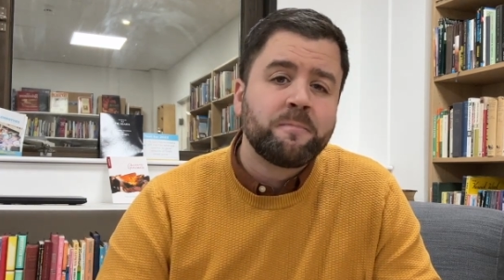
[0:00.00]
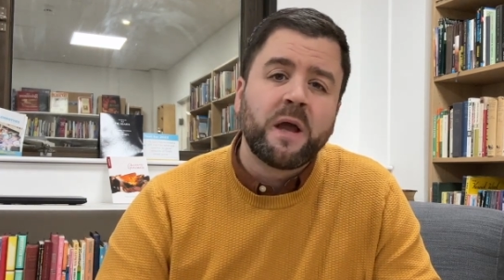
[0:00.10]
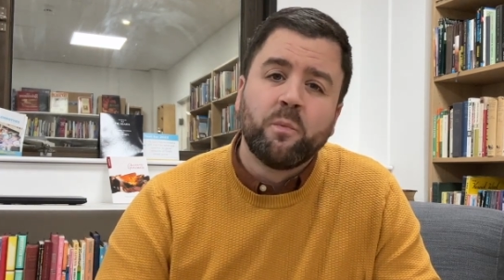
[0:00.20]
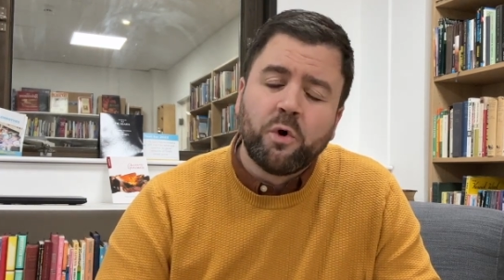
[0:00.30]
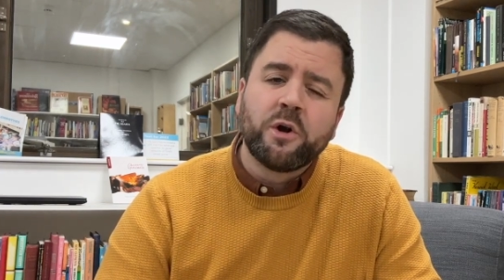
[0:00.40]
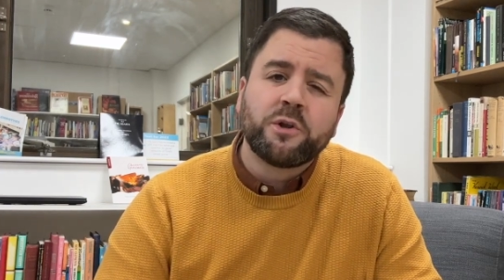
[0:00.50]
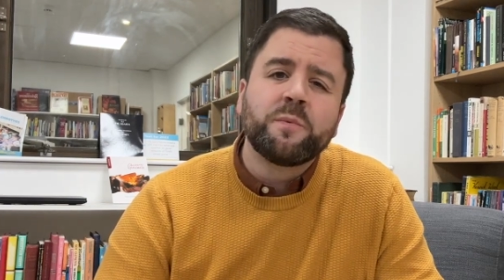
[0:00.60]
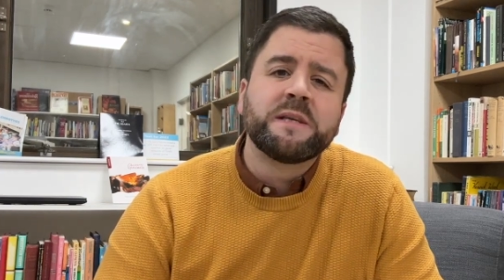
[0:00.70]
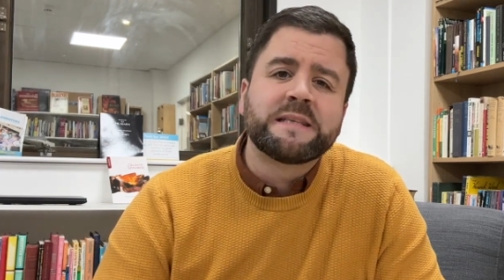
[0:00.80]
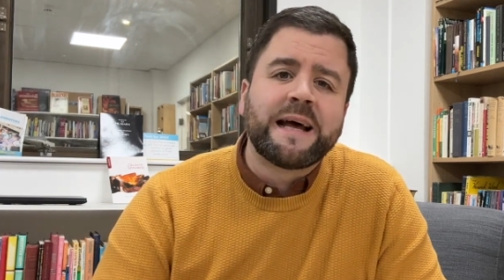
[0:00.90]
And what do
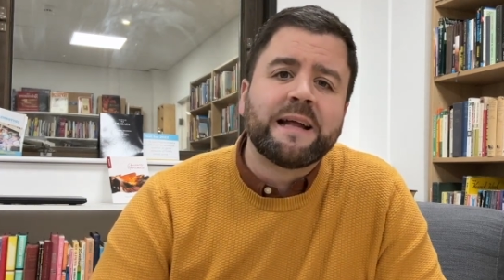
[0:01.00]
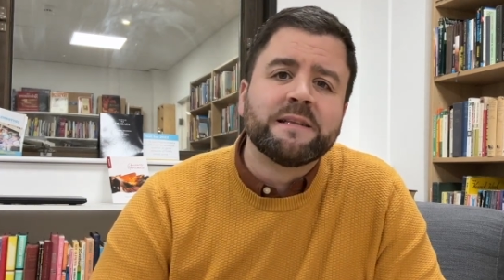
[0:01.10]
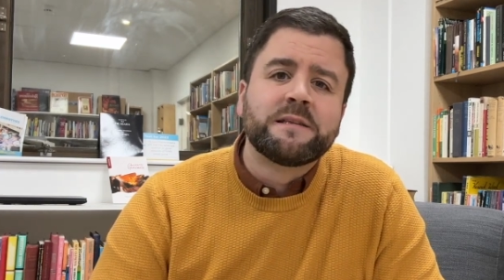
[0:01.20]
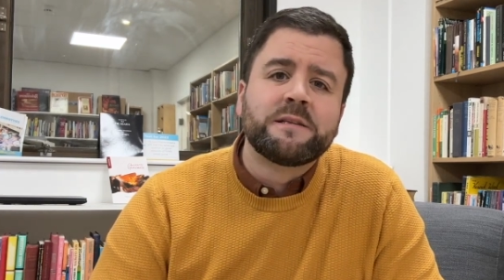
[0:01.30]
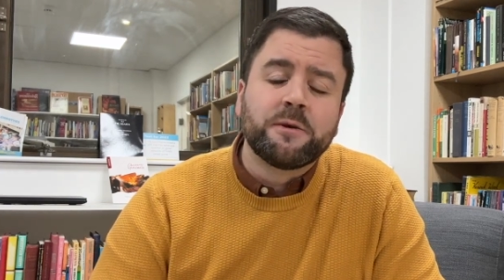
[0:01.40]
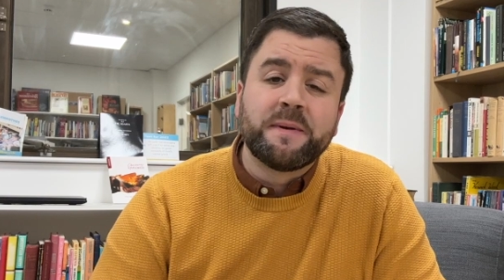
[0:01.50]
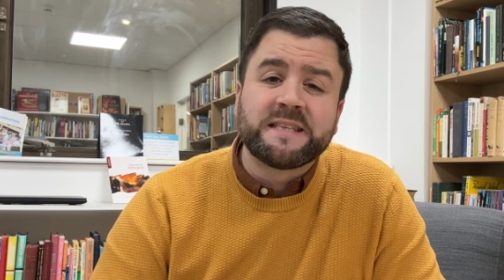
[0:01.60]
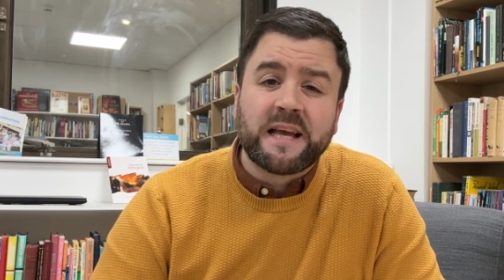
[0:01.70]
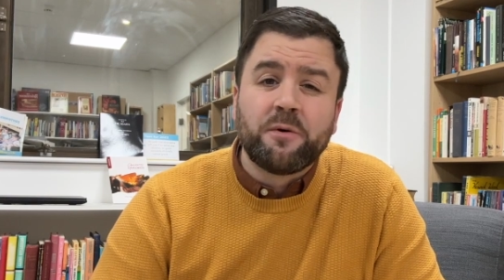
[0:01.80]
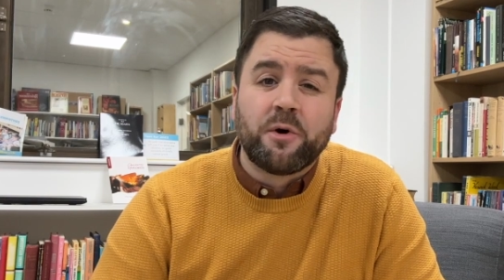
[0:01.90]
we stand to
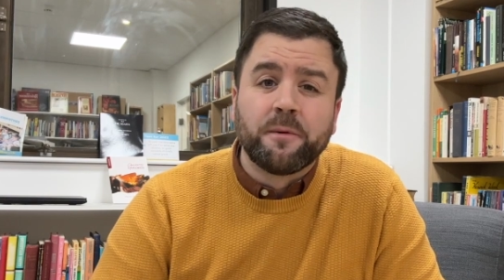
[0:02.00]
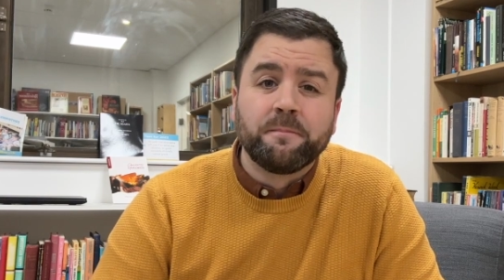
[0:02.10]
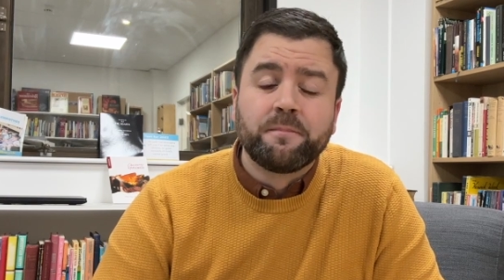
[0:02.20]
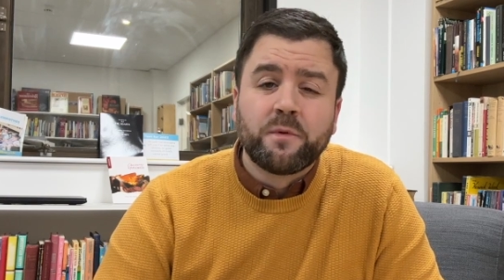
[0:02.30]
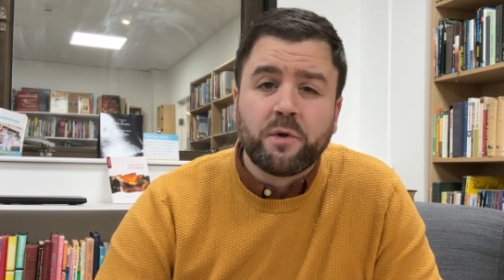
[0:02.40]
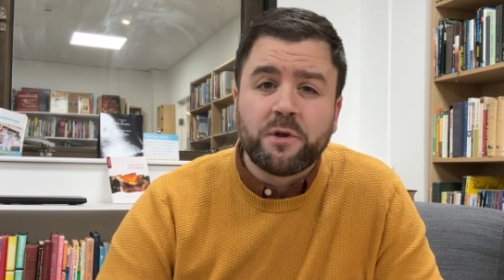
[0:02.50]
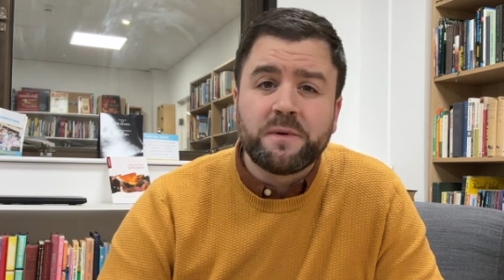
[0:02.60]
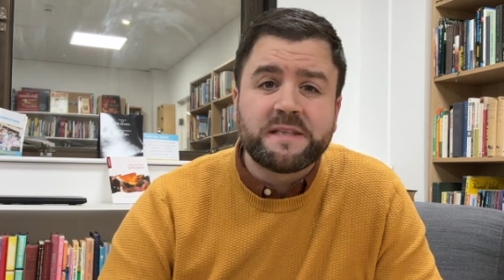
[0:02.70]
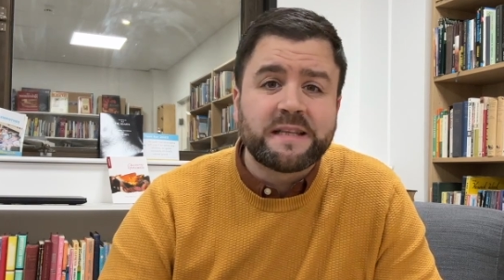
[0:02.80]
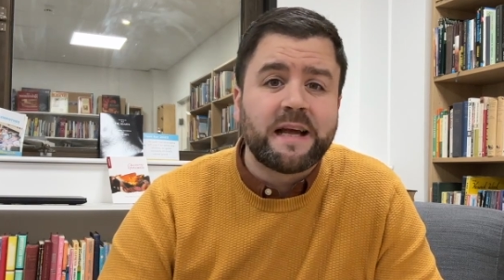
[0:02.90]
miss out on? What do
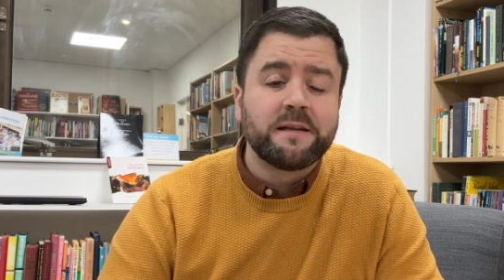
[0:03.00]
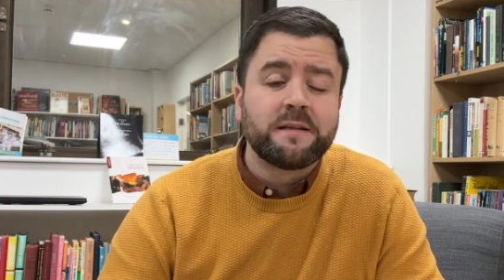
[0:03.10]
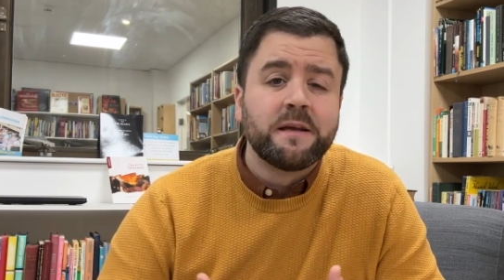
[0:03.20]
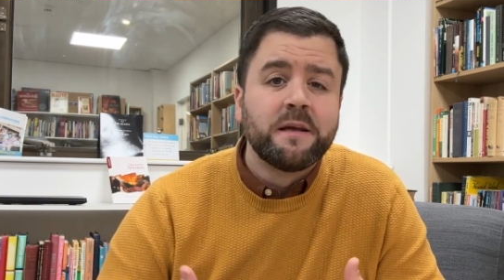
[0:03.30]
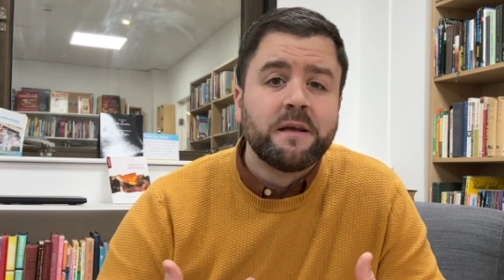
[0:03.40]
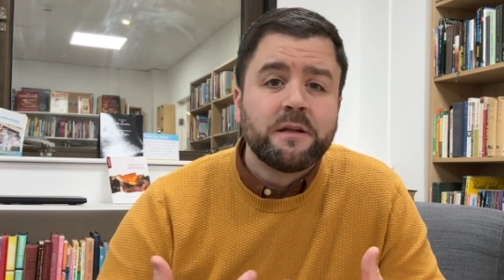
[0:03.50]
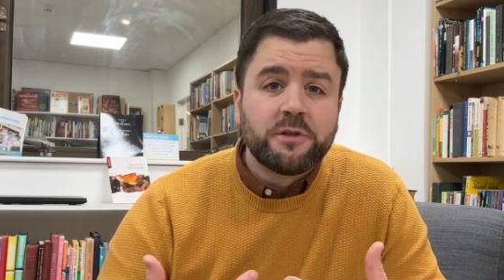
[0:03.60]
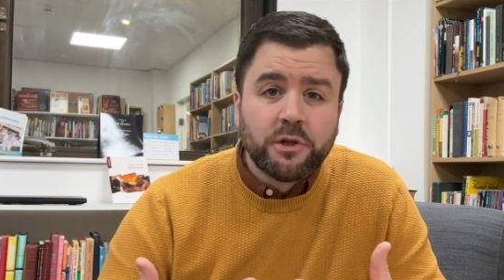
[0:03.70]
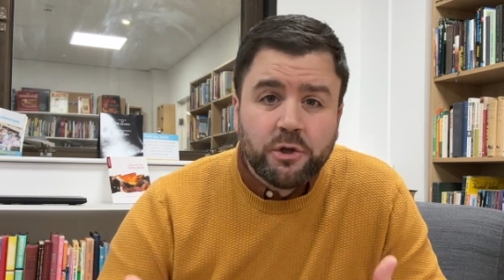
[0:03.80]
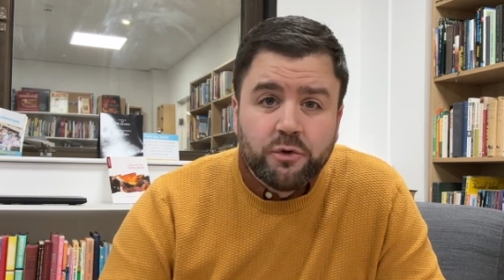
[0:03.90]
we stand
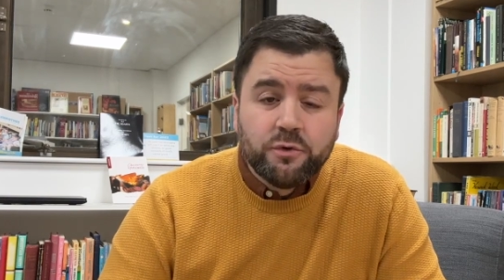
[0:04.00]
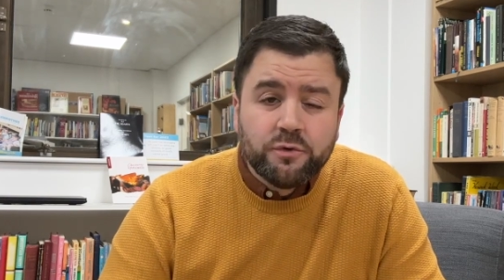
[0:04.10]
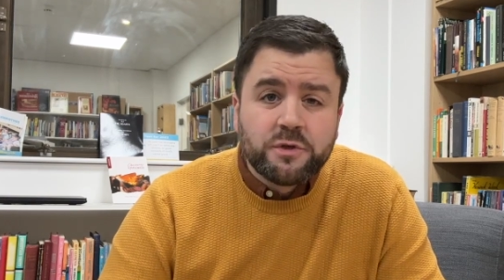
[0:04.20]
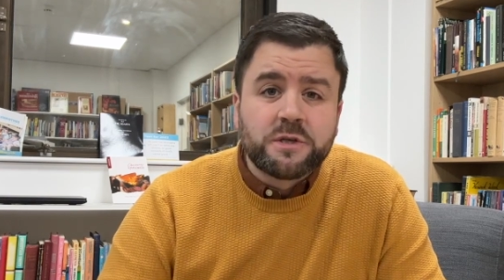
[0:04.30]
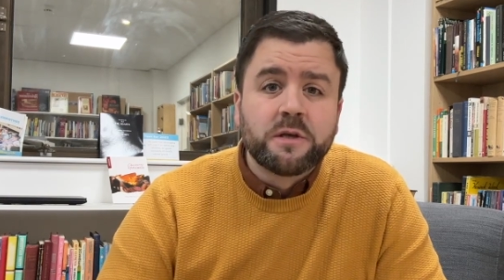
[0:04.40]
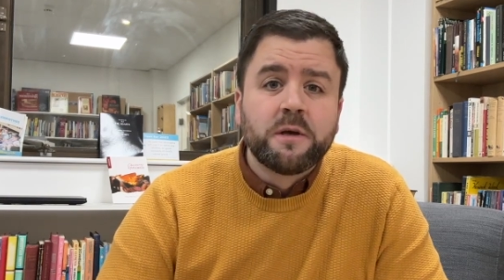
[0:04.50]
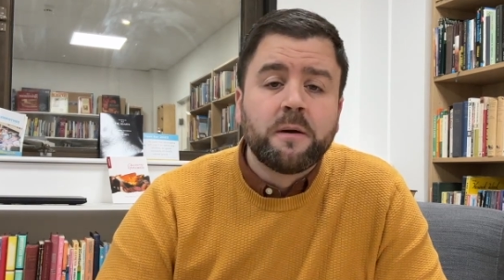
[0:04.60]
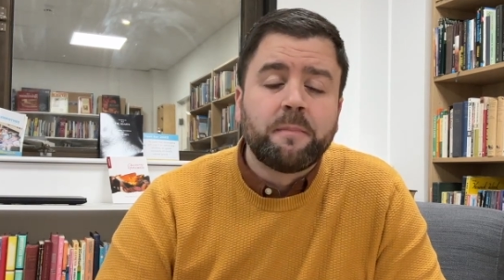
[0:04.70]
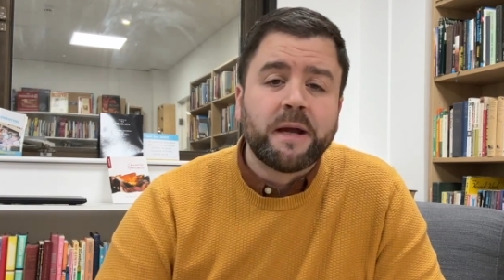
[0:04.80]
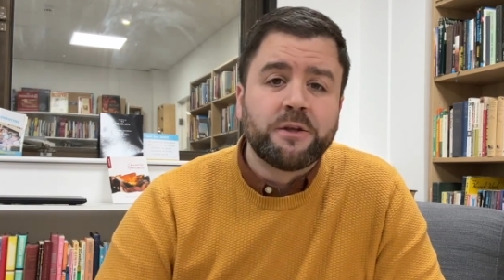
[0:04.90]
to lose
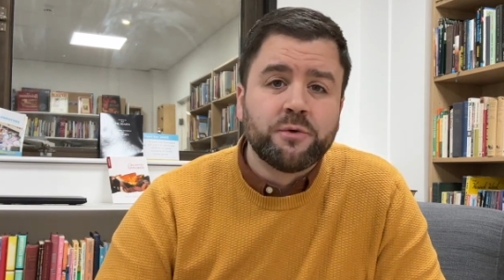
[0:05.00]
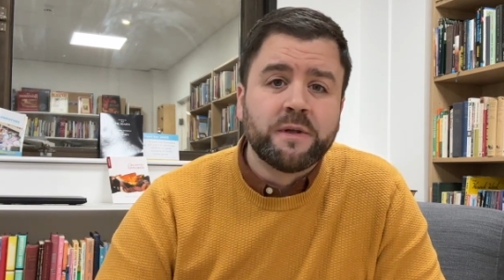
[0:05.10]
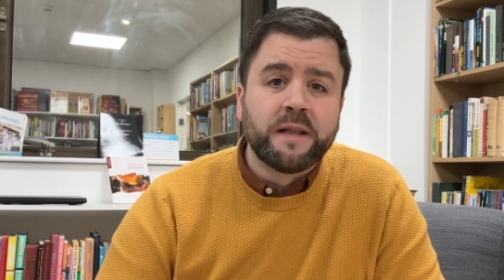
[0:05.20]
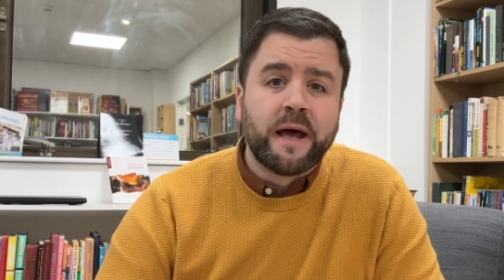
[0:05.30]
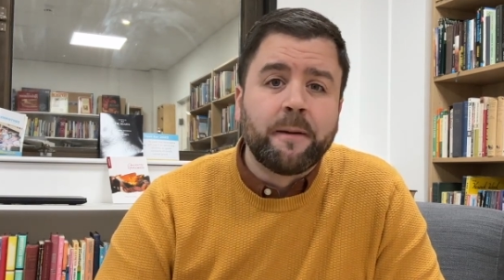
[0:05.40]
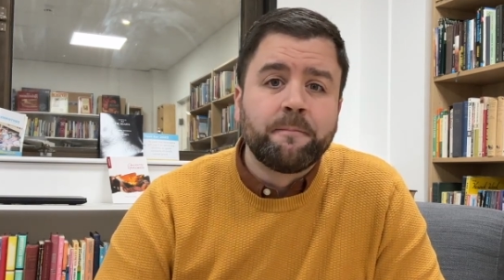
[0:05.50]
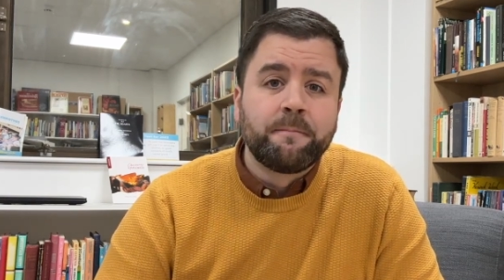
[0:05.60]
by doing that?